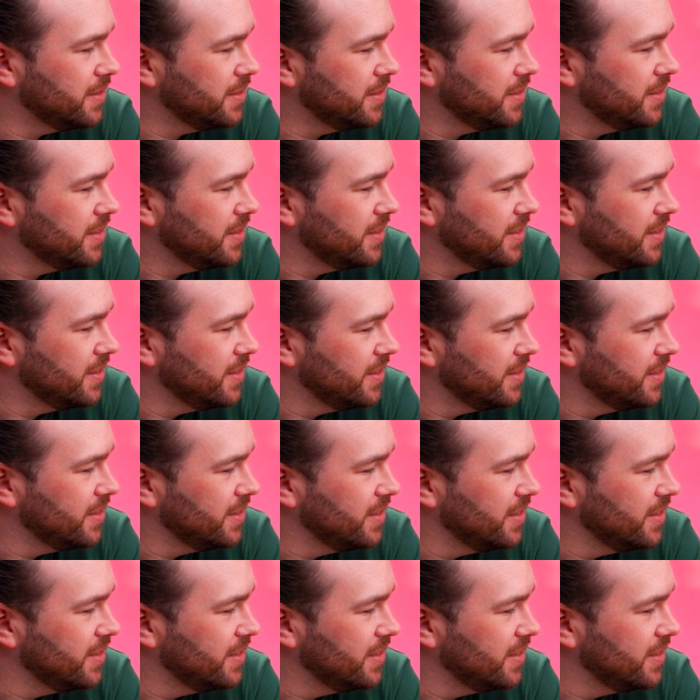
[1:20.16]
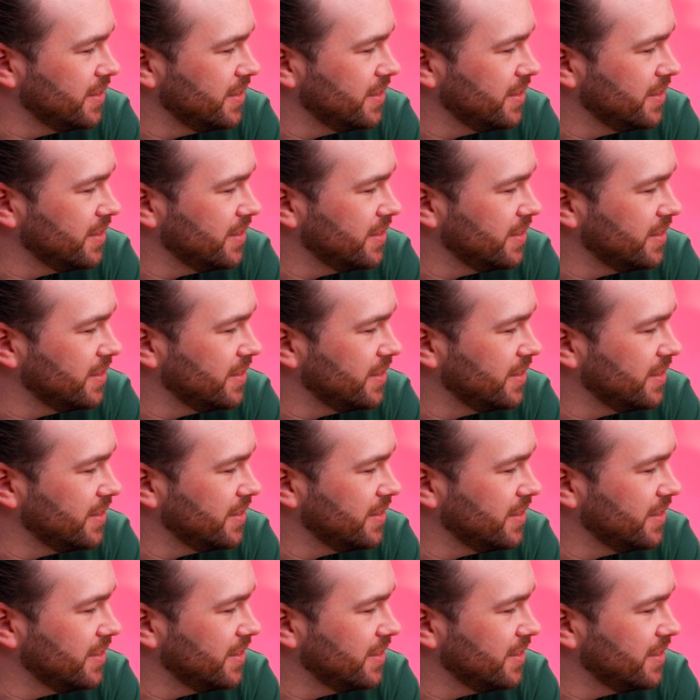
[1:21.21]

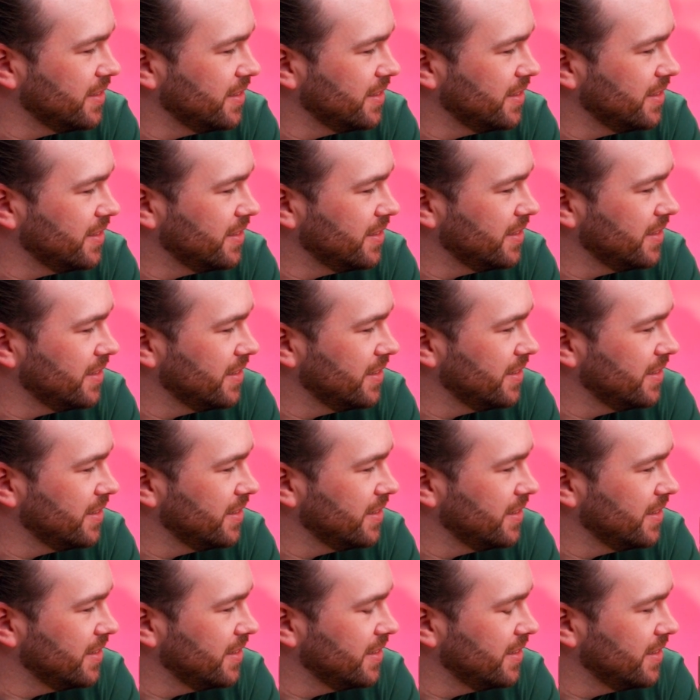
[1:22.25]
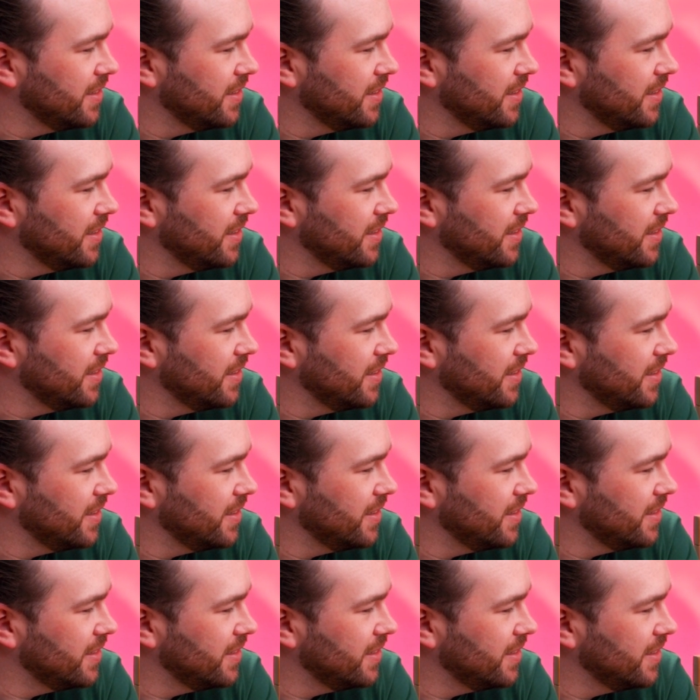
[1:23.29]

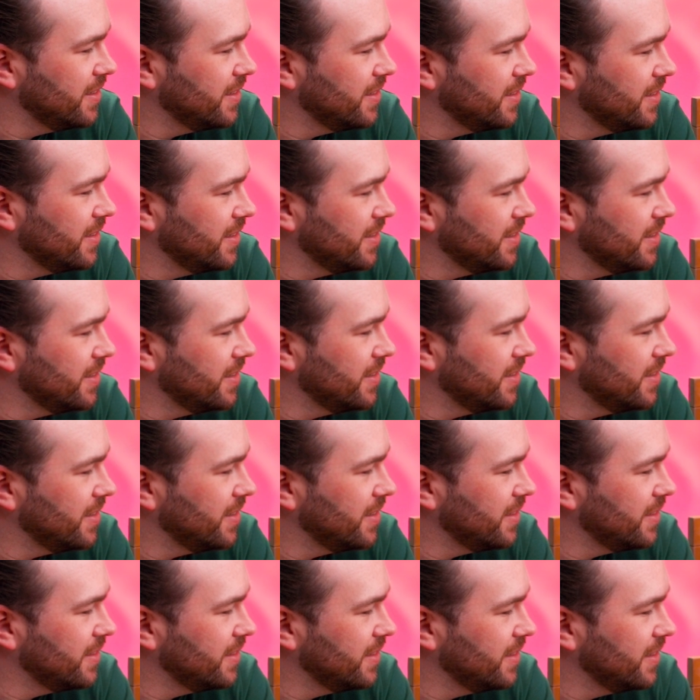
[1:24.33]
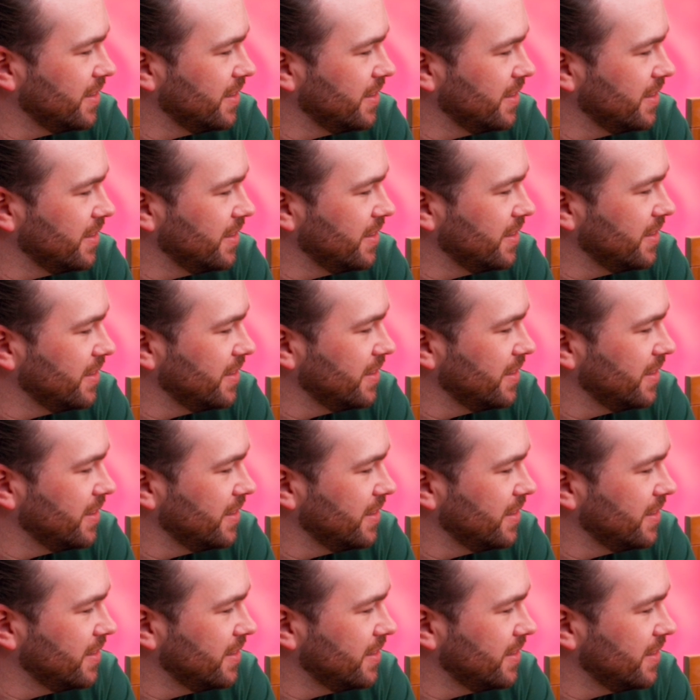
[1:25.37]

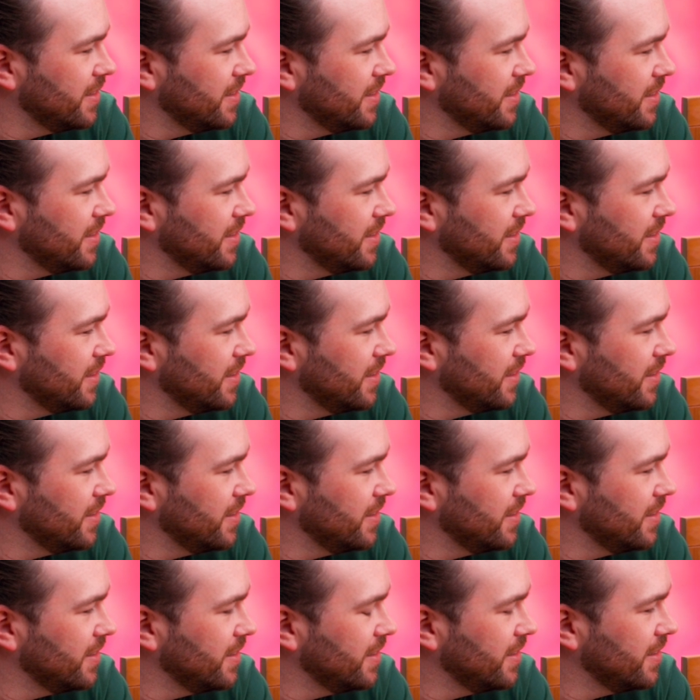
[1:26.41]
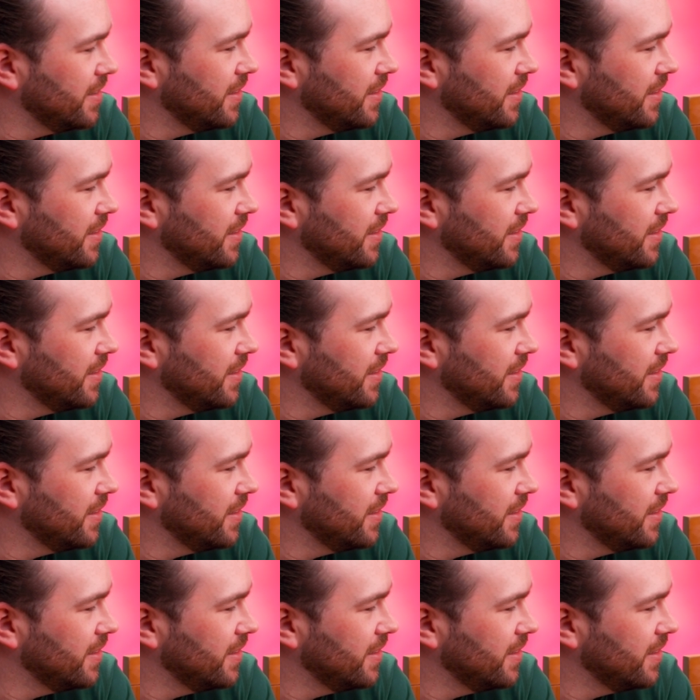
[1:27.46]
The person shown says nothing.